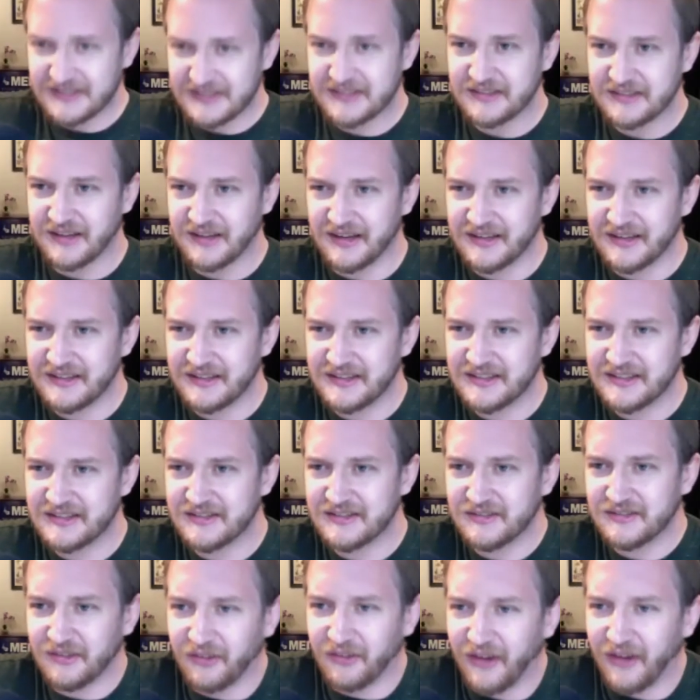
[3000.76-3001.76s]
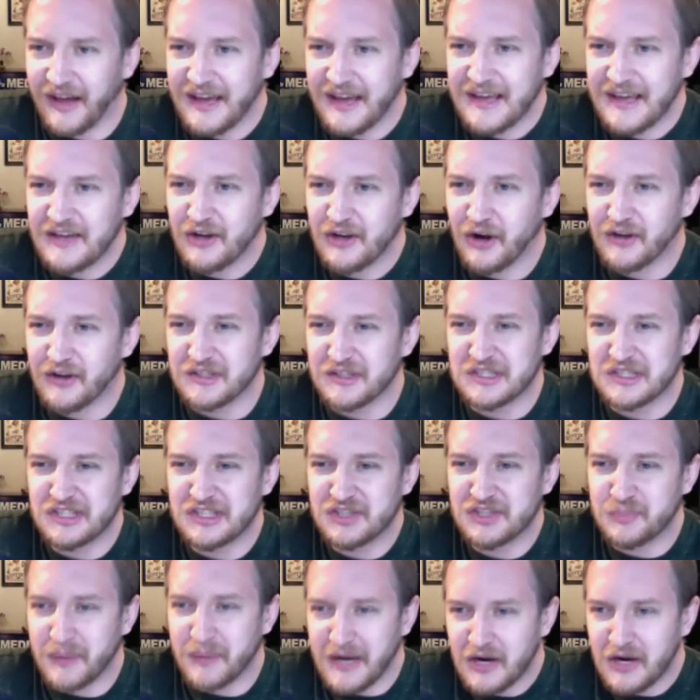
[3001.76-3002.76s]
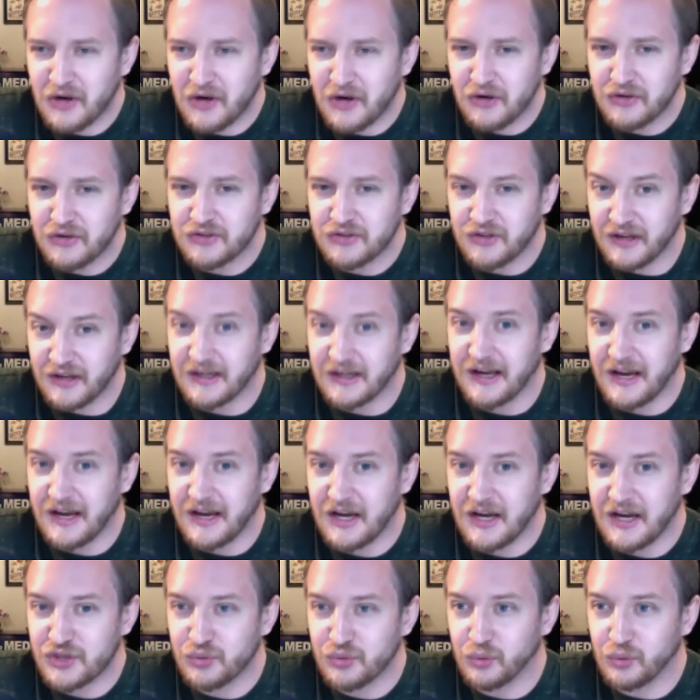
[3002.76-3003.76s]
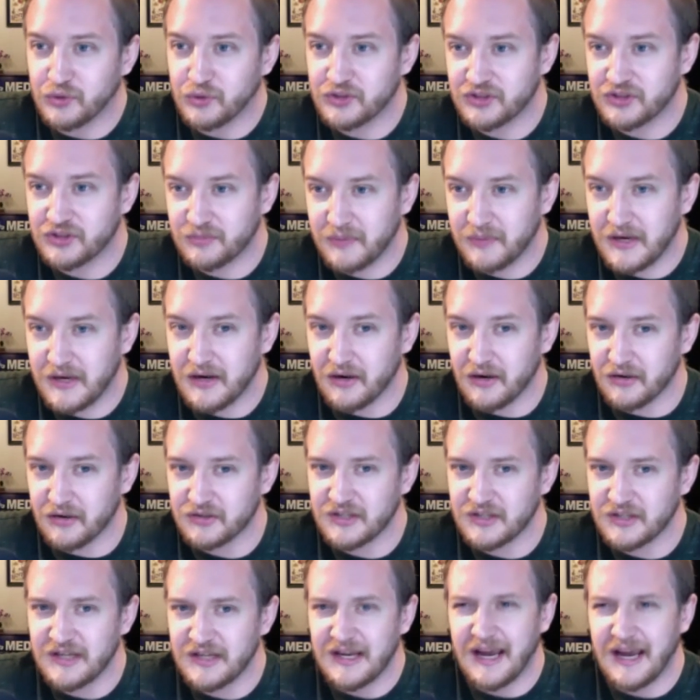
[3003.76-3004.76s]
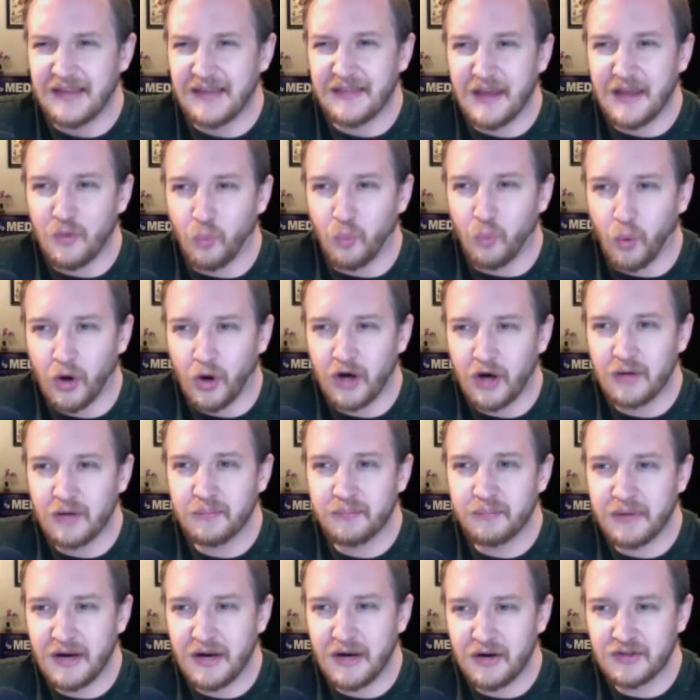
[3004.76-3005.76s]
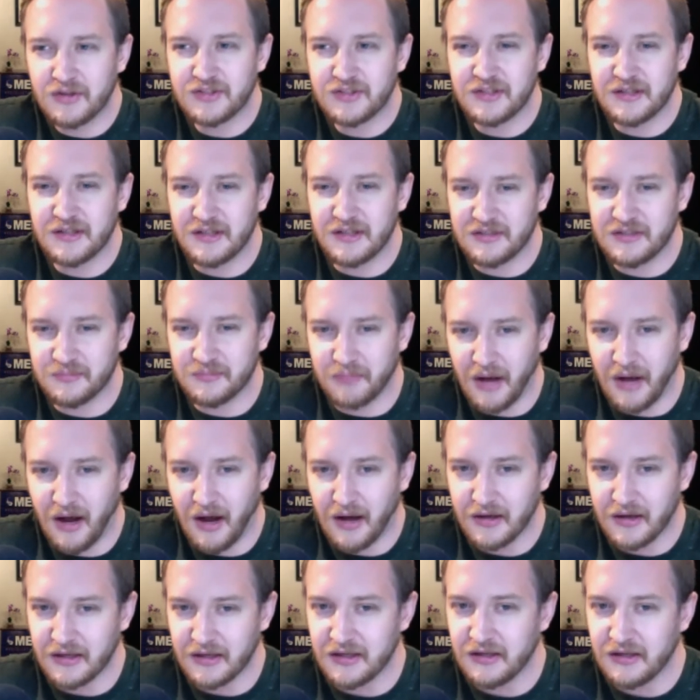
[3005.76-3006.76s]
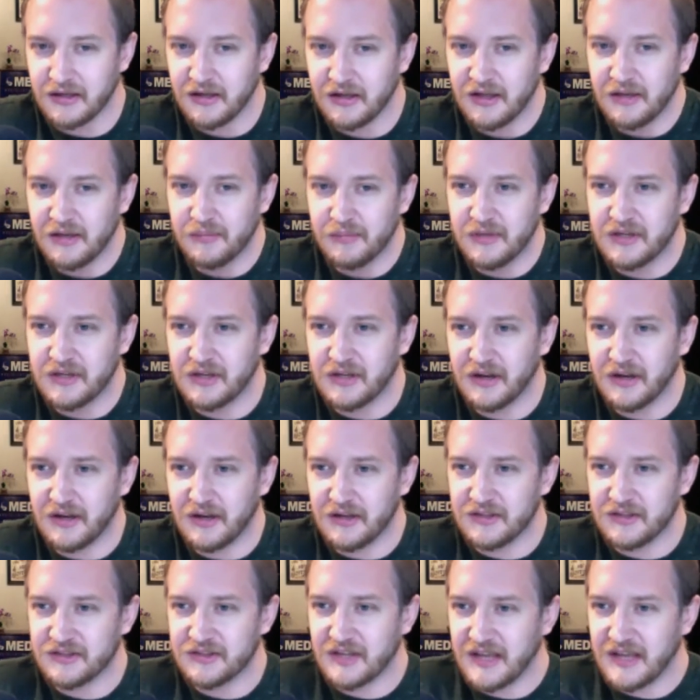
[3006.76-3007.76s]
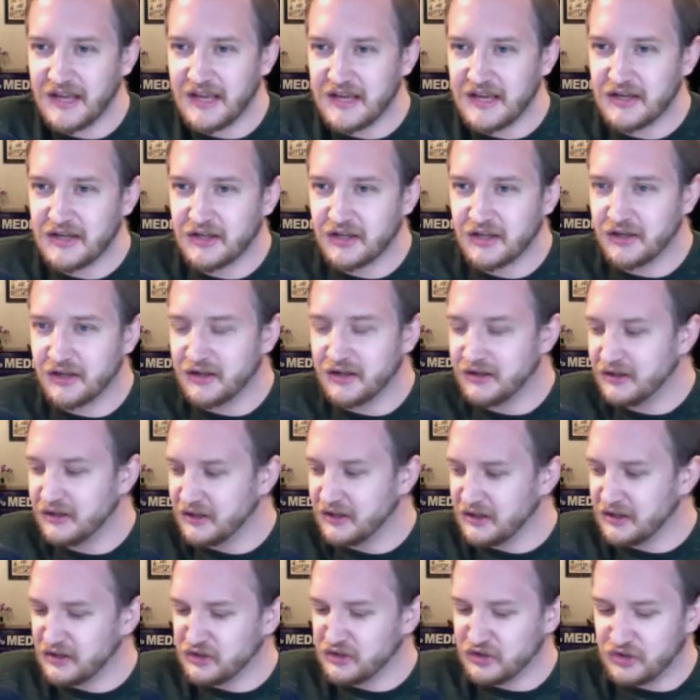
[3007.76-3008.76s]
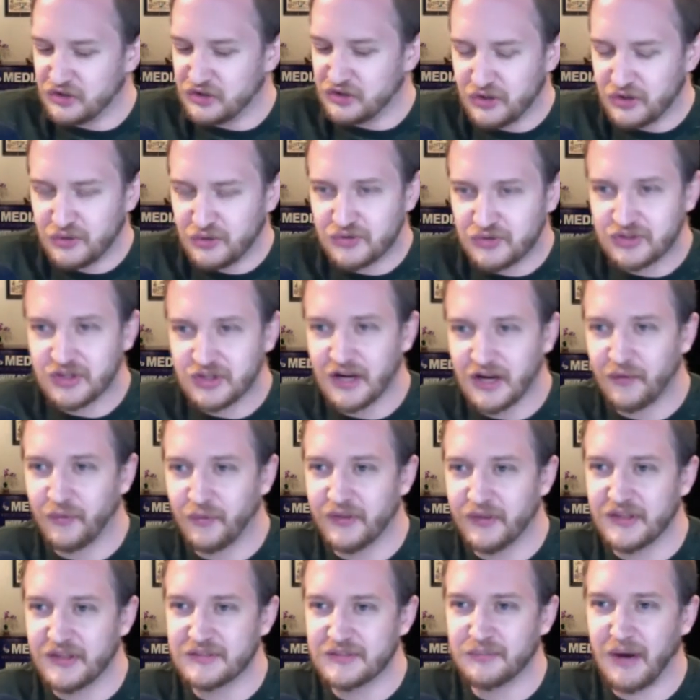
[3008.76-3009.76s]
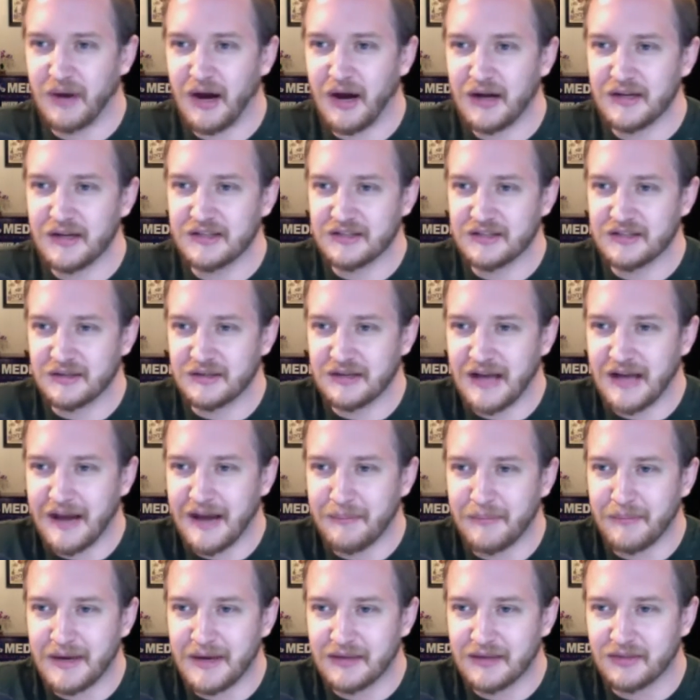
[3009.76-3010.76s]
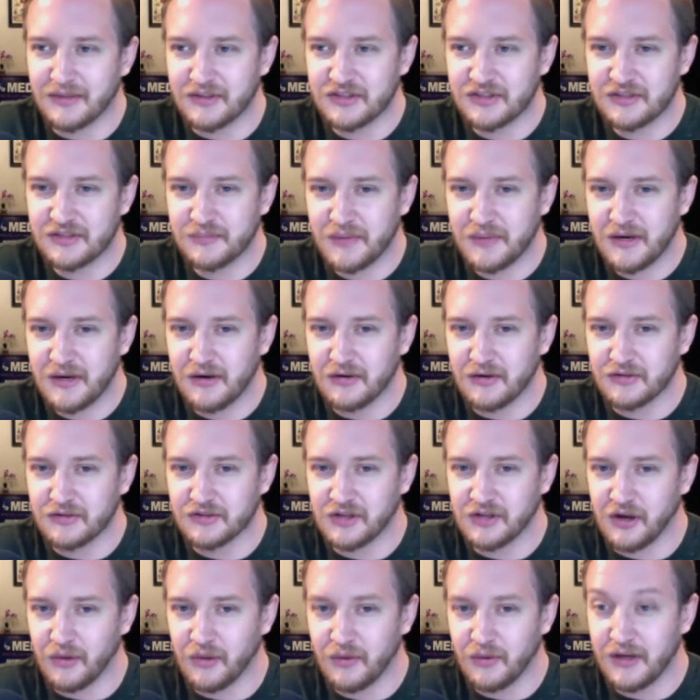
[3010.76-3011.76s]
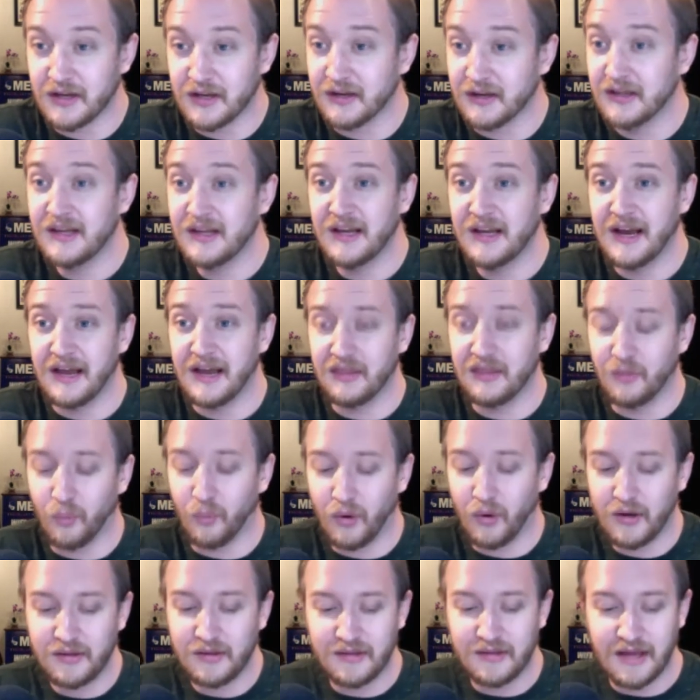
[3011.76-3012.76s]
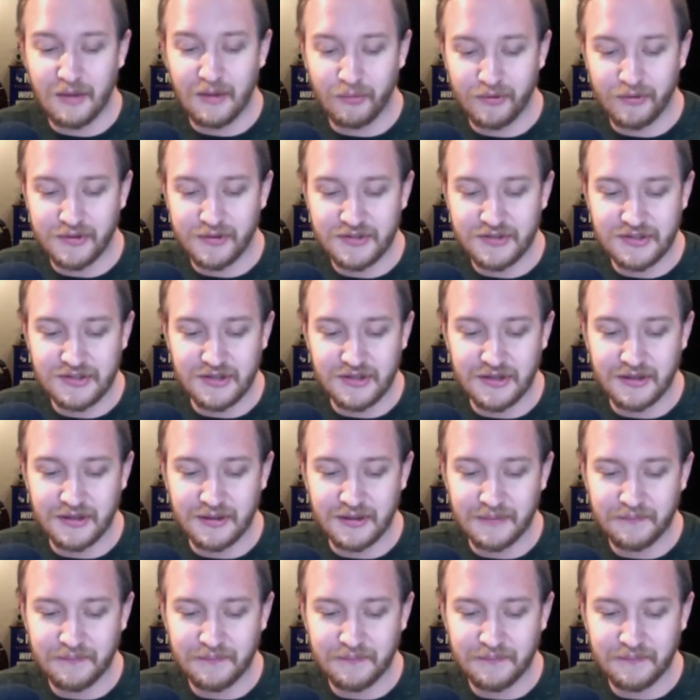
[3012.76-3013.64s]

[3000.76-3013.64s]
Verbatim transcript: like laying on spears, like actual spears, and they yeah. weren't piercing his body because yeah. he could do stuff with his body to not make the spears go in. And the one that was, uh,